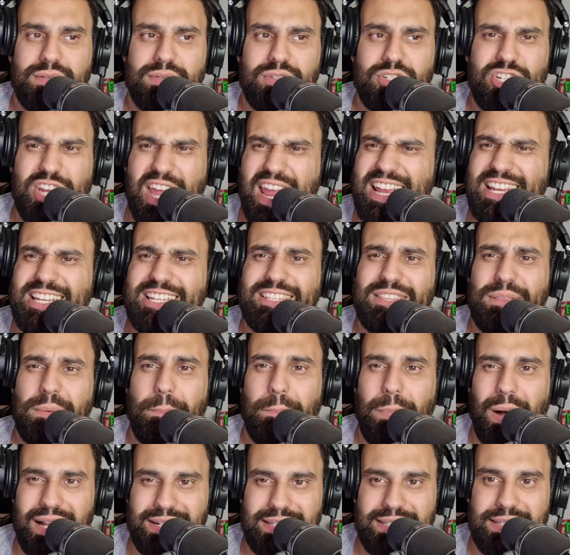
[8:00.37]
change the
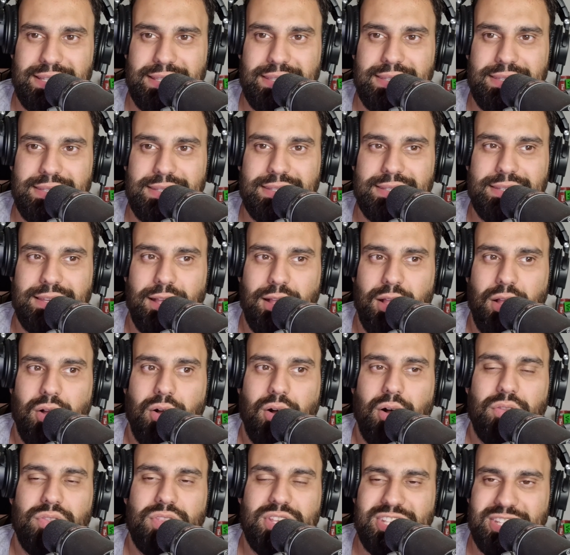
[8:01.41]
buttons
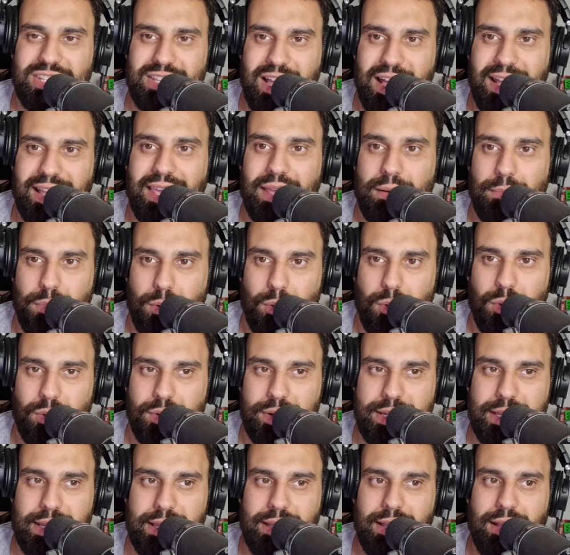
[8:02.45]
on the circuit
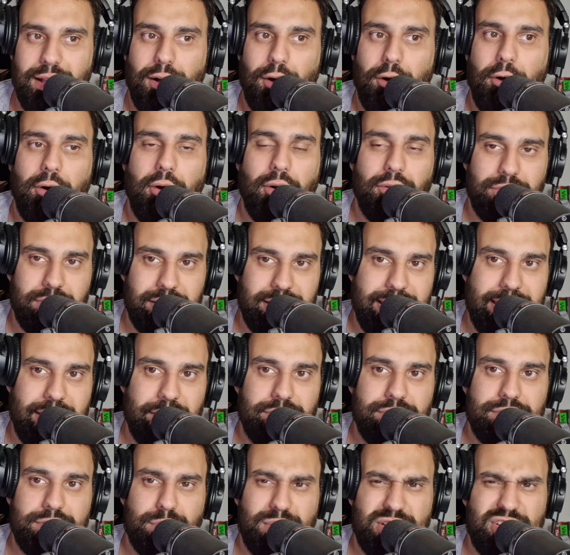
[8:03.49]
board of the
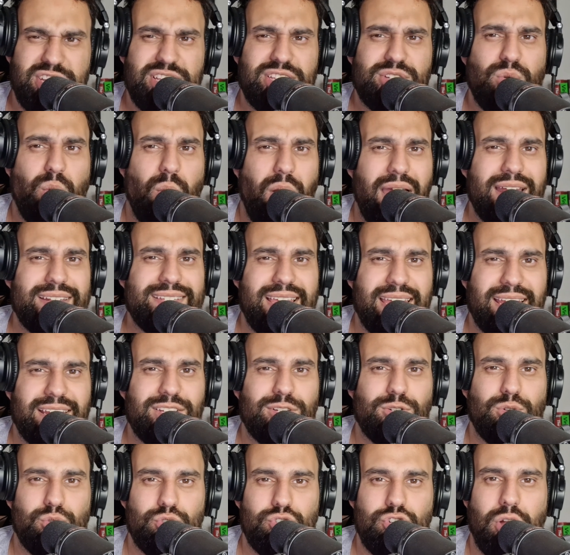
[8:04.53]
lift, which is quite a
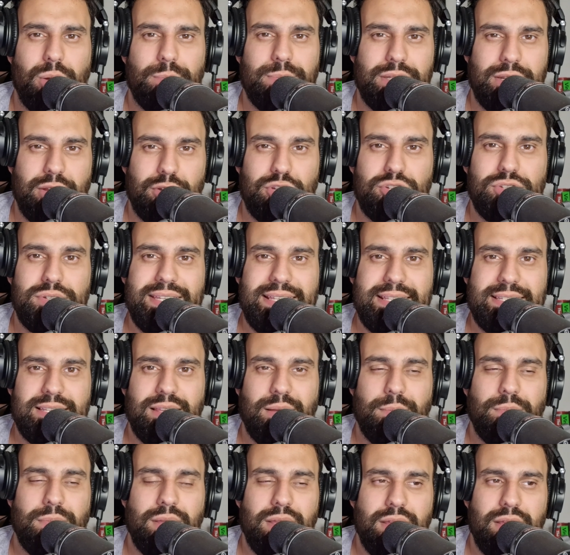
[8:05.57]
technical job. You need
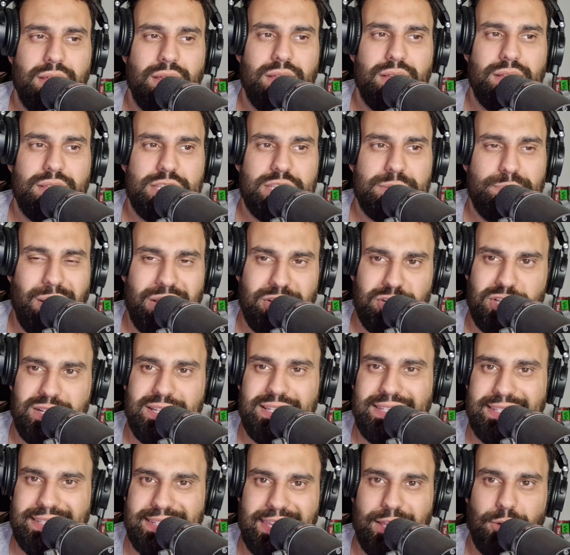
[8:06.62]
some
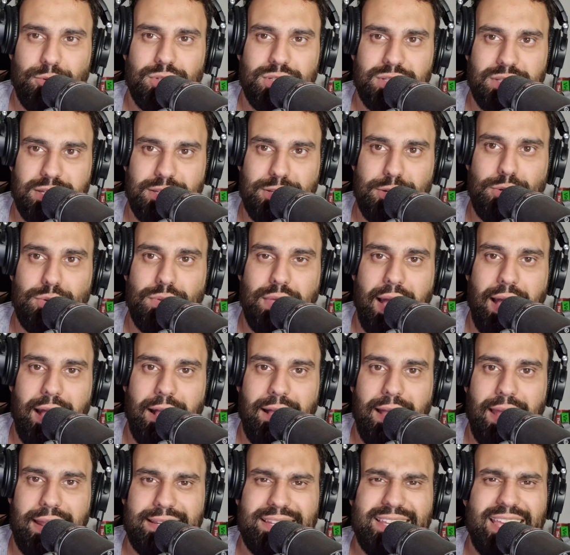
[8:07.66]
specialist skills to do that.
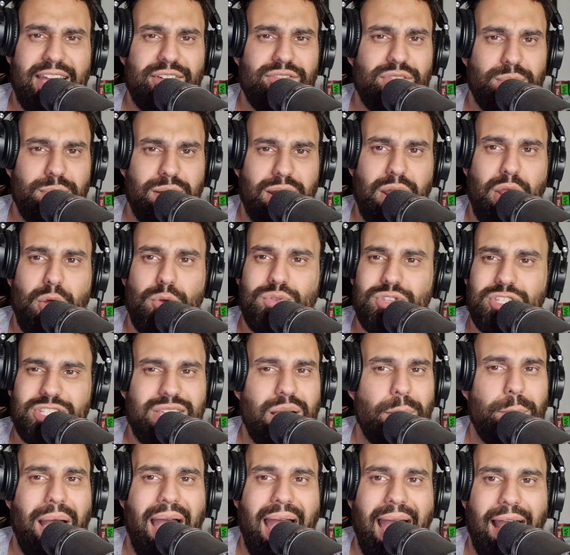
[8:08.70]
And Kevin Malone
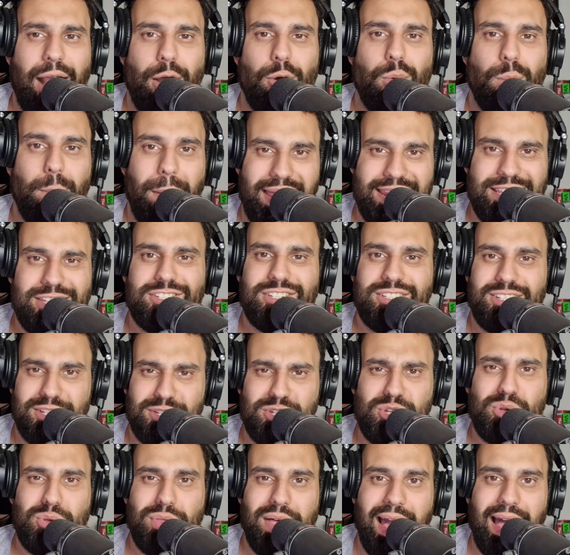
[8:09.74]
somehow managed to
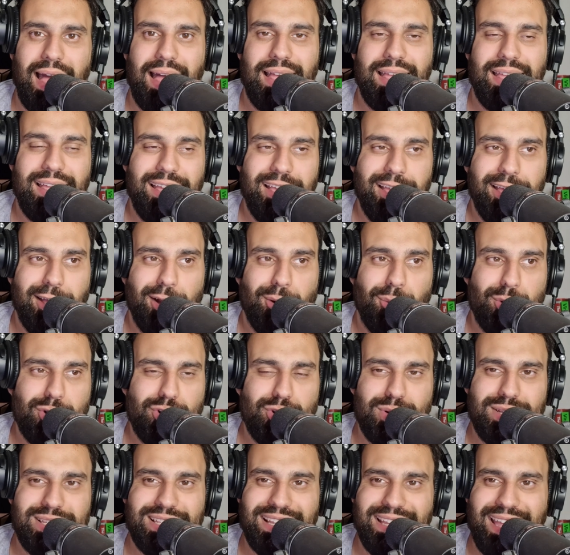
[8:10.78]
do that, which
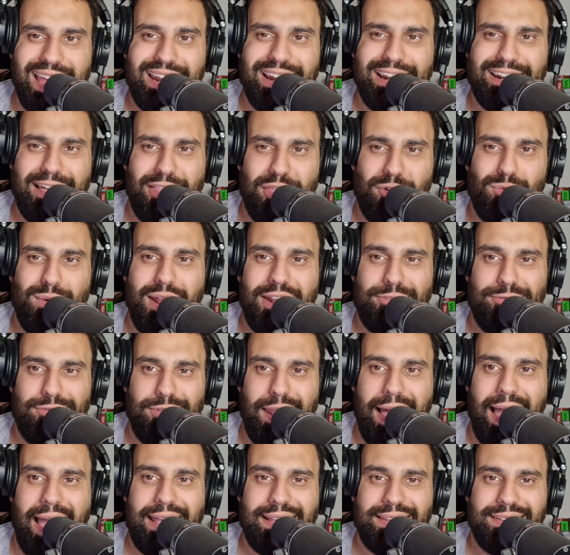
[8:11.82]
was, again, another red
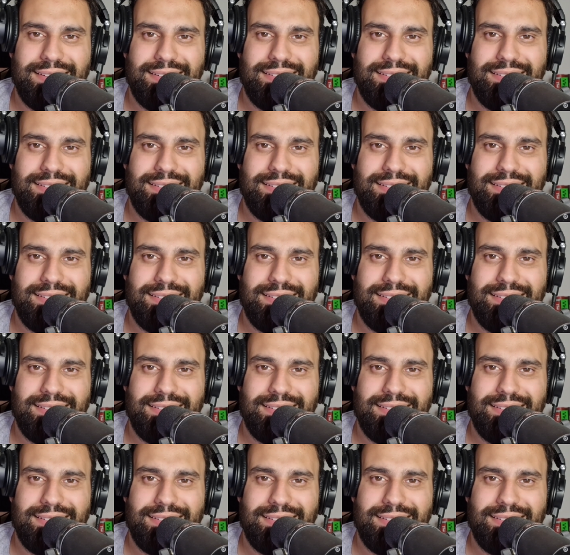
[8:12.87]
flag.